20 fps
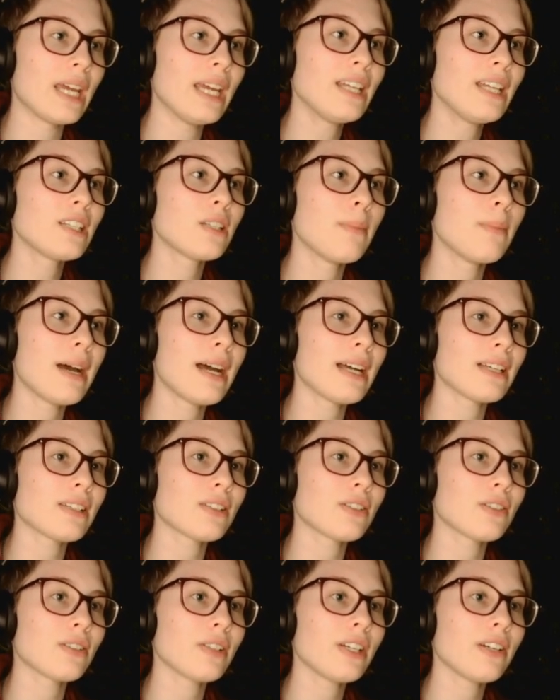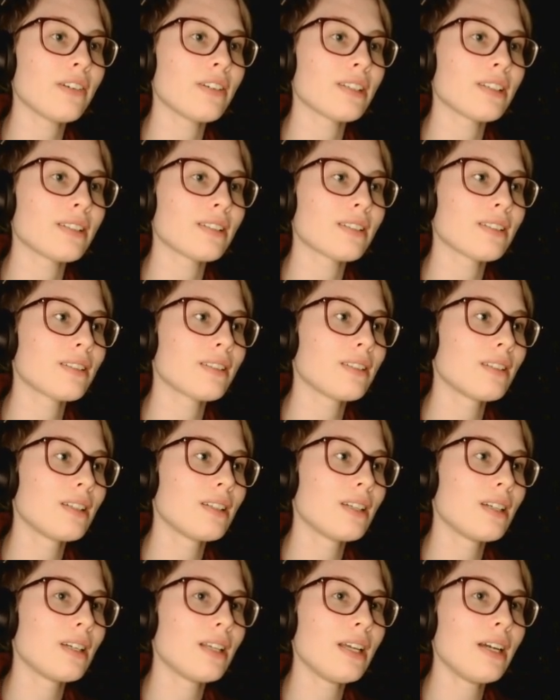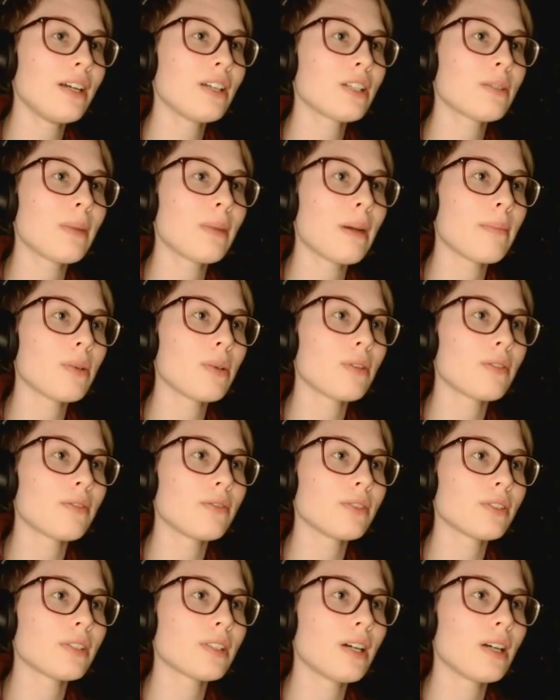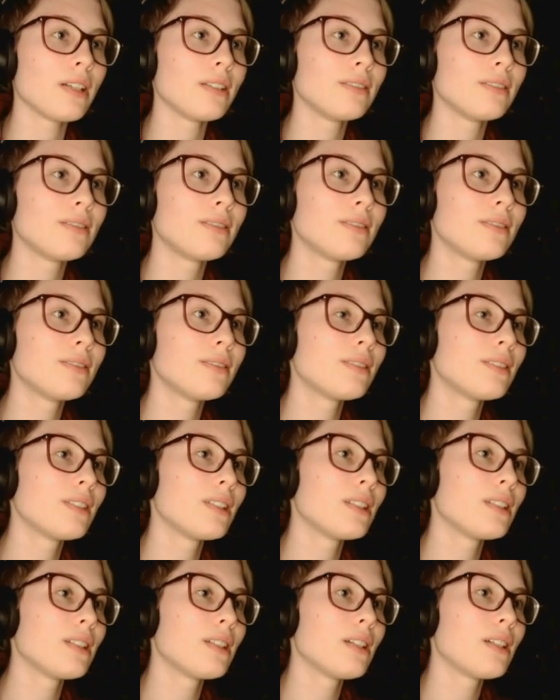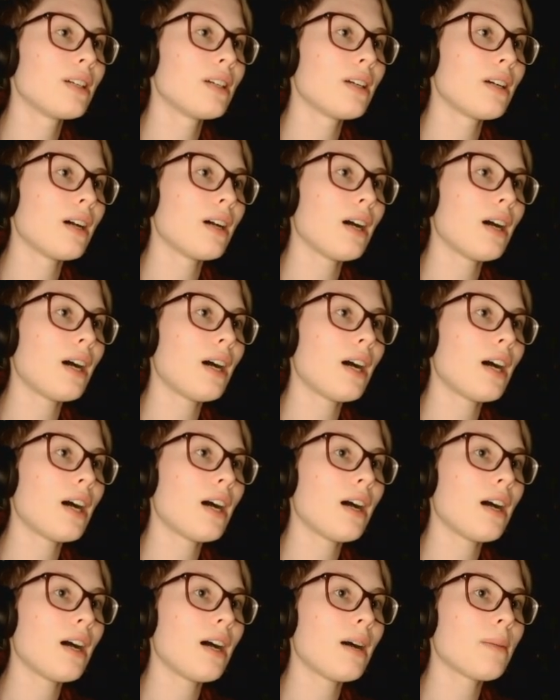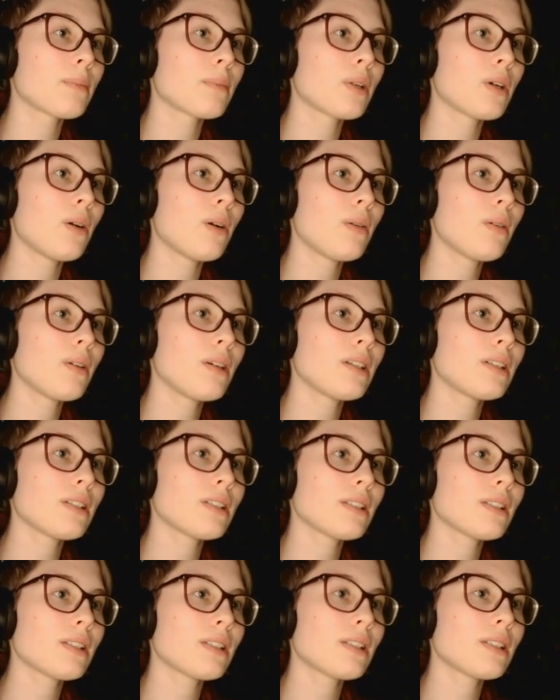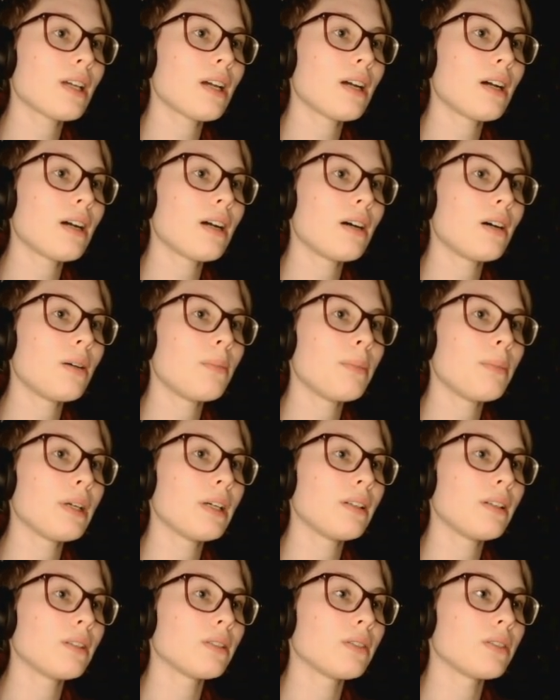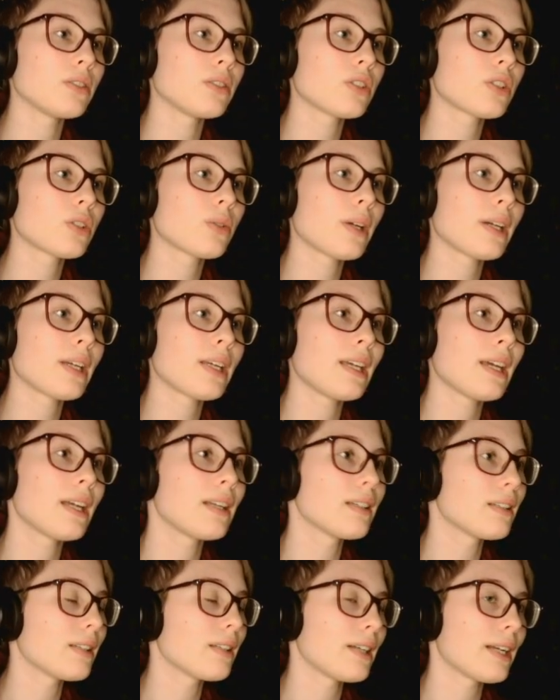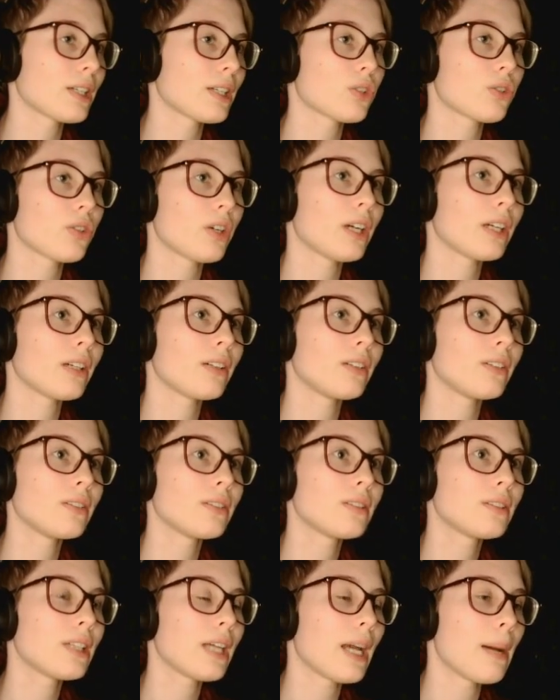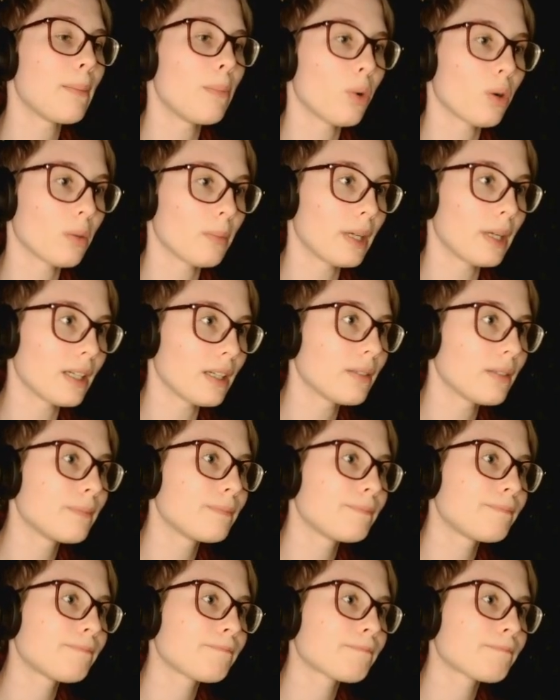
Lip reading: Hint Master, there it is. There's my beautiful son. I'm going to sell Pillar just so I can get into the next trial to get more money.